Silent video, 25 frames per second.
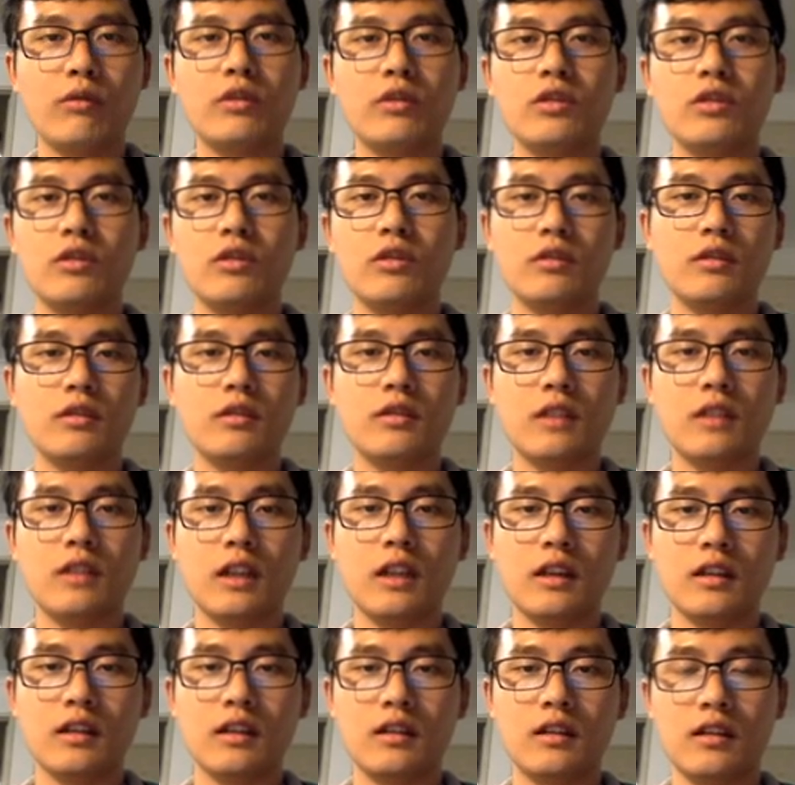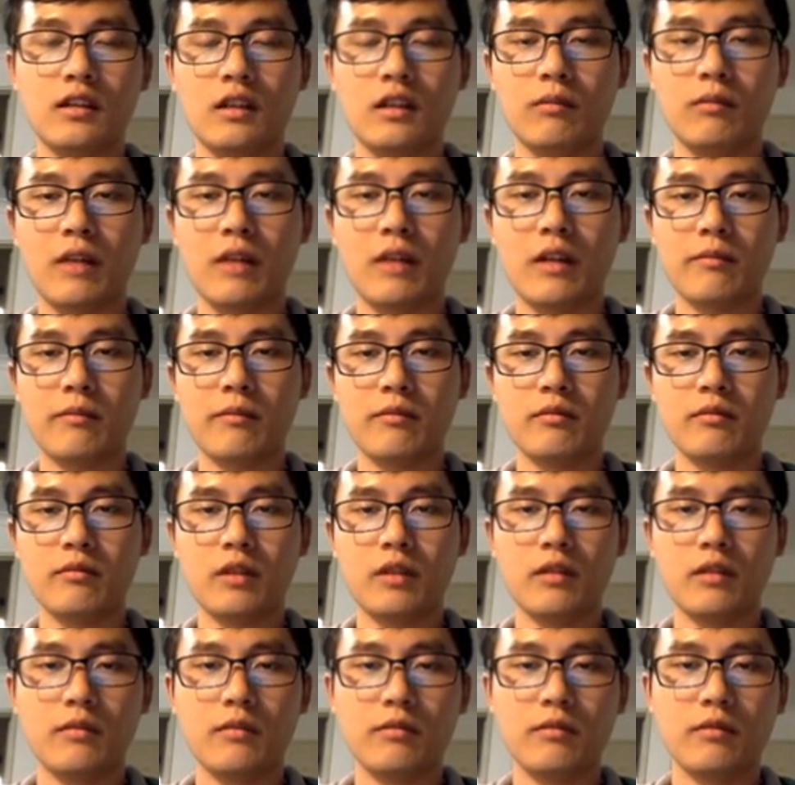show this link in my
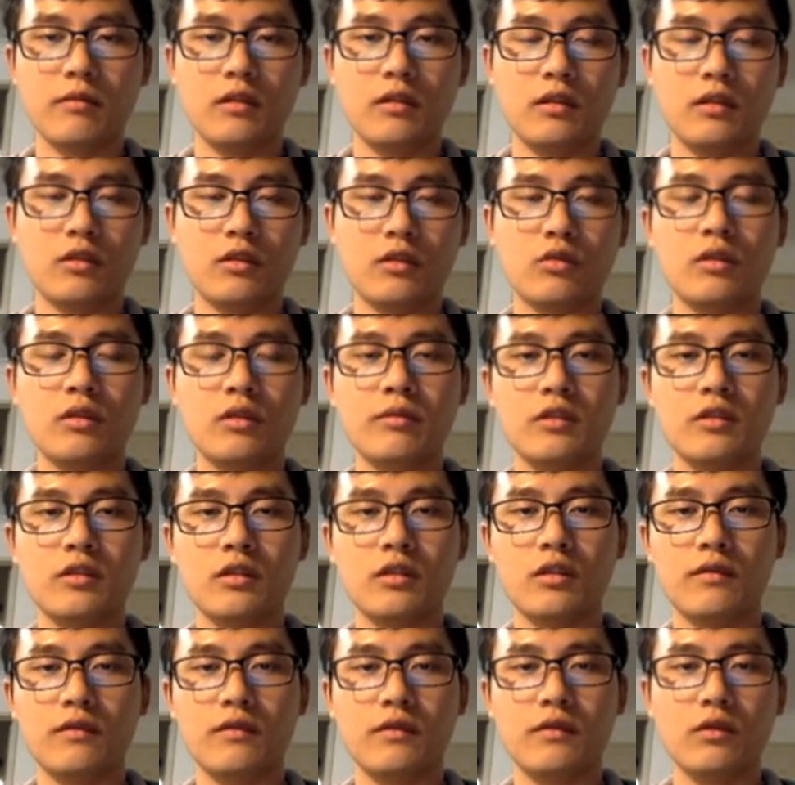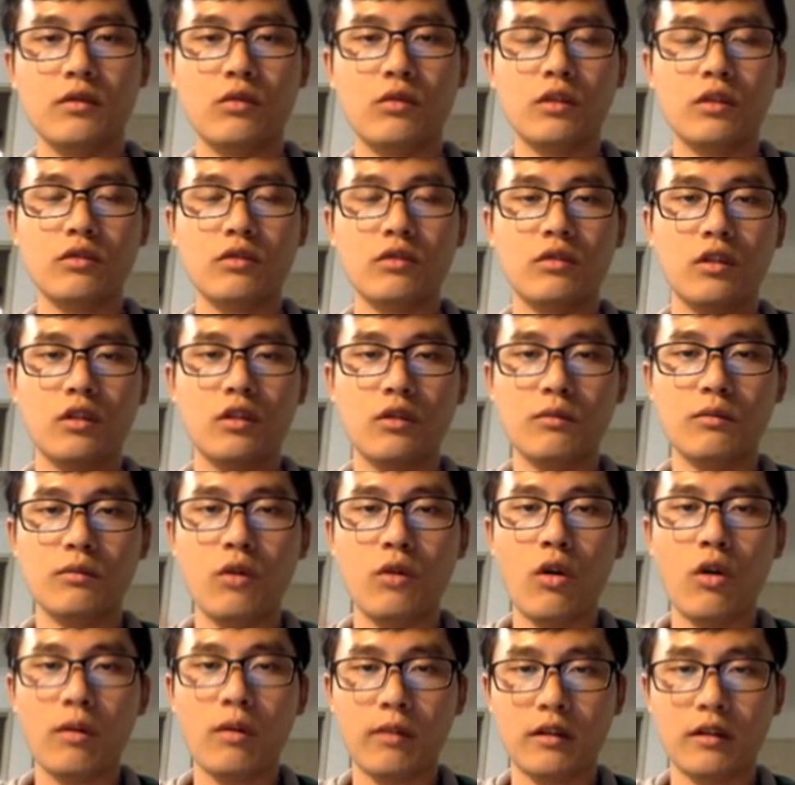description. If you want to know
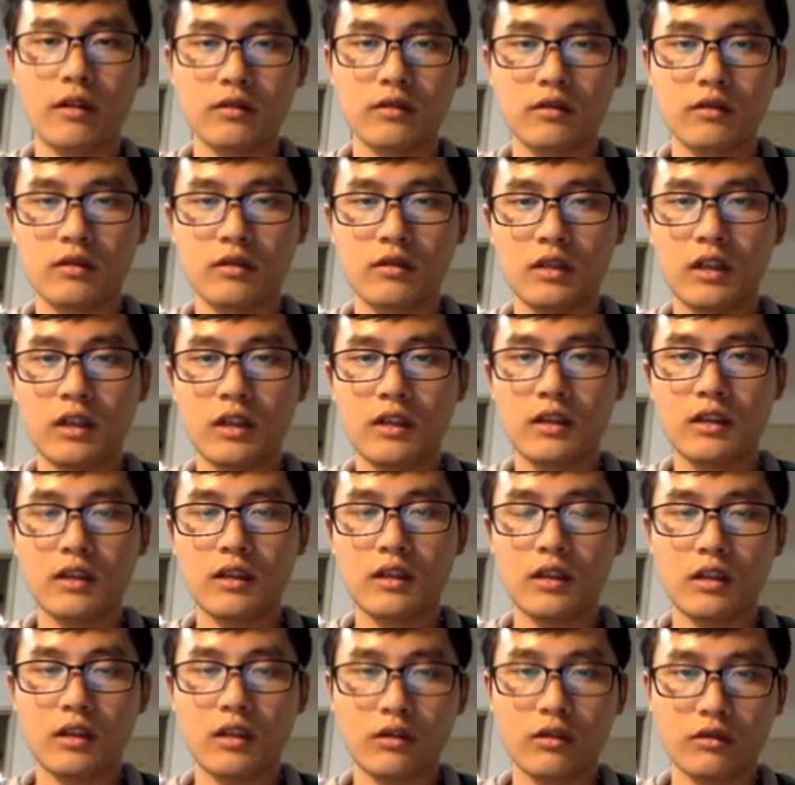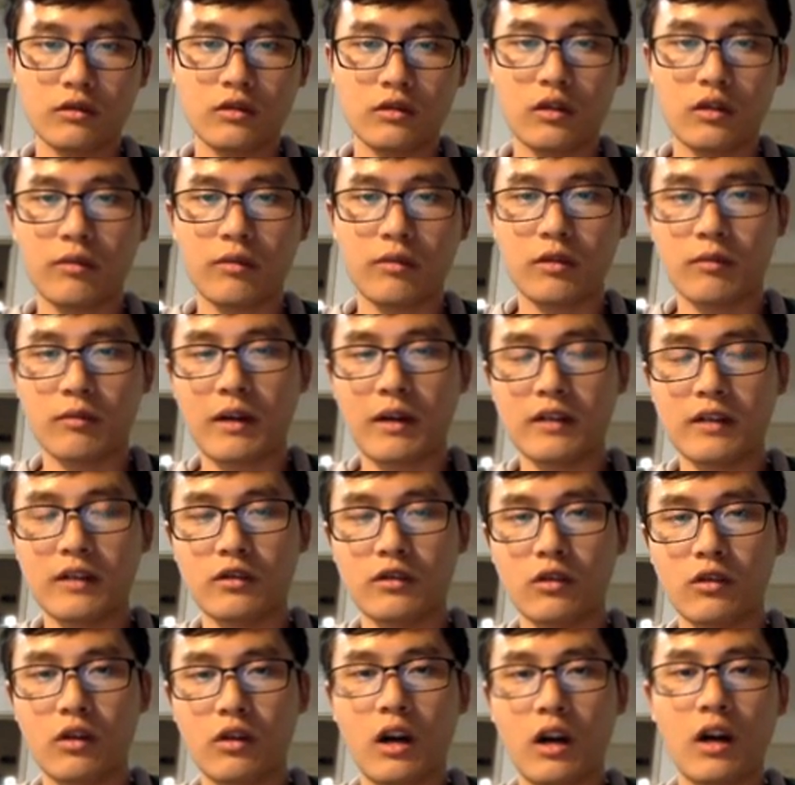more about those
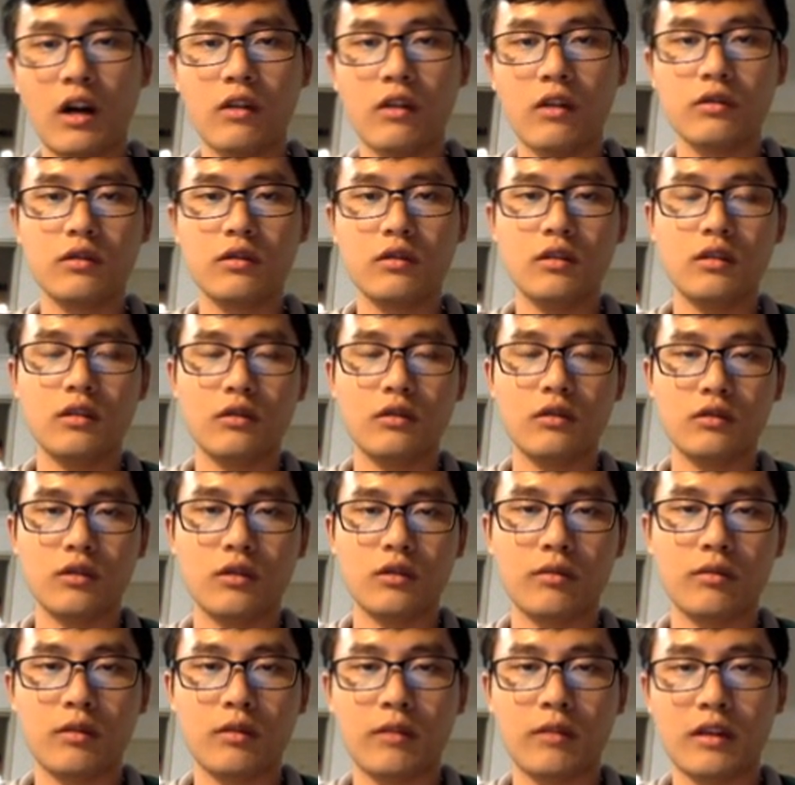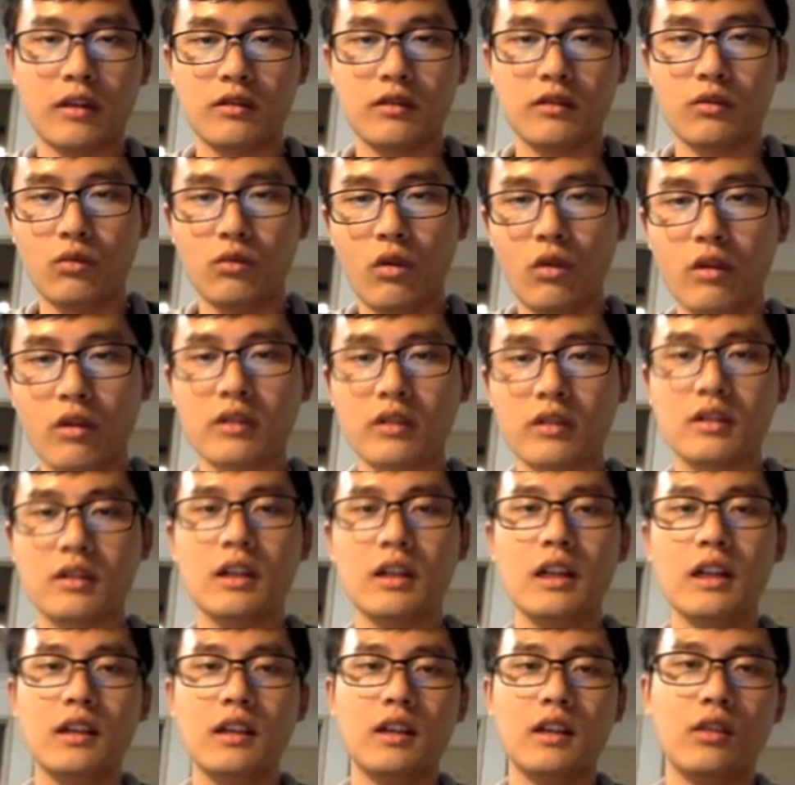optimizer or how those optimizer works,
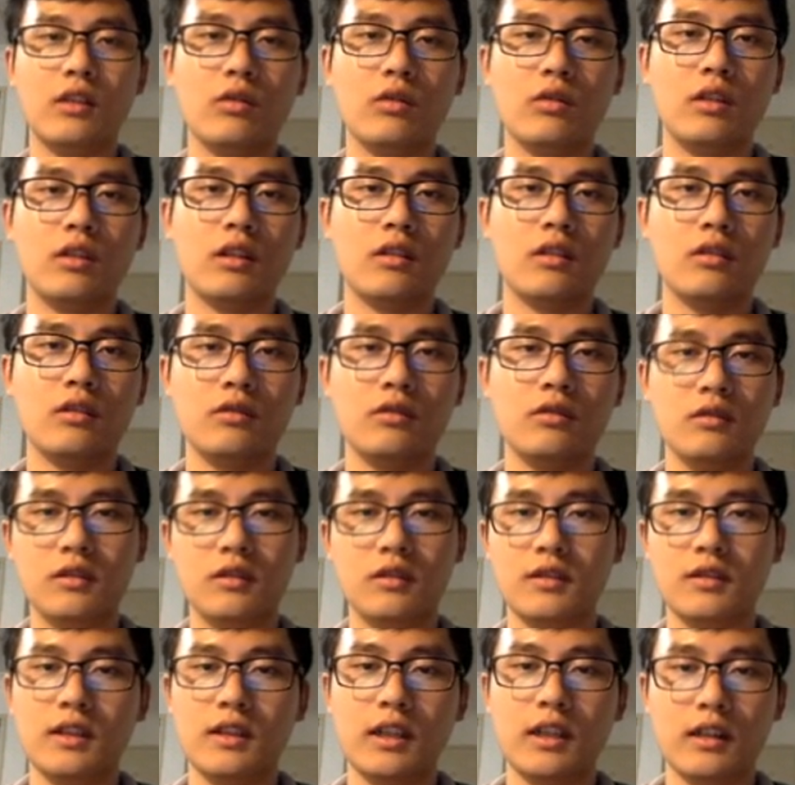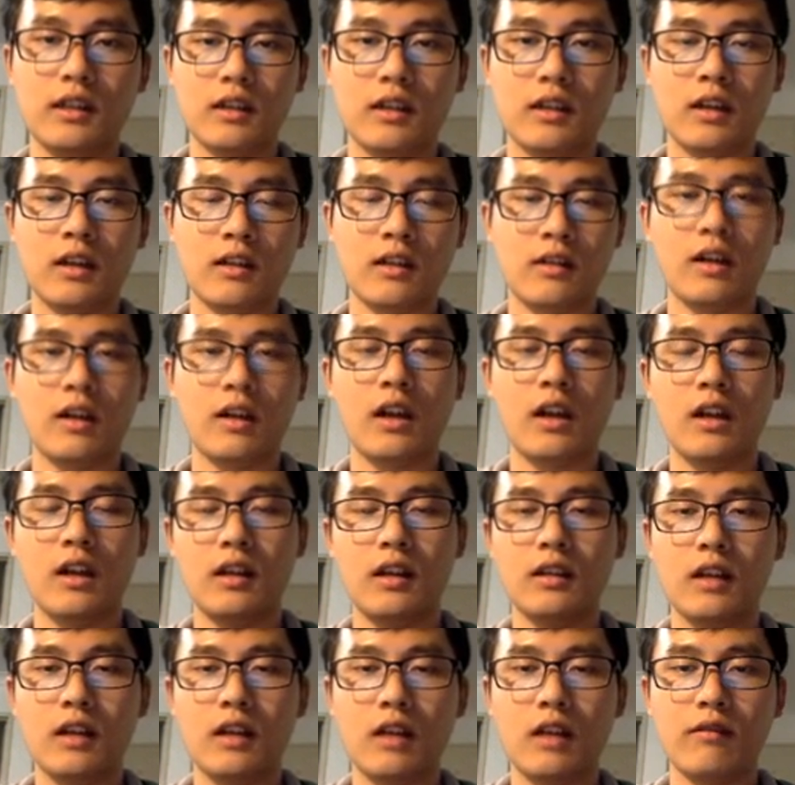then you can go to this link
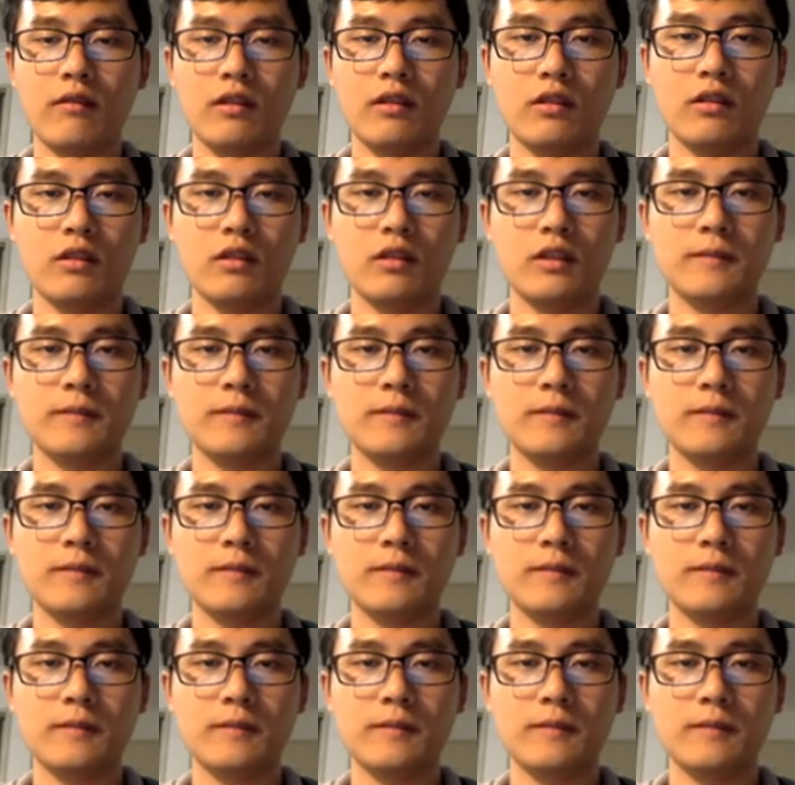and have a look.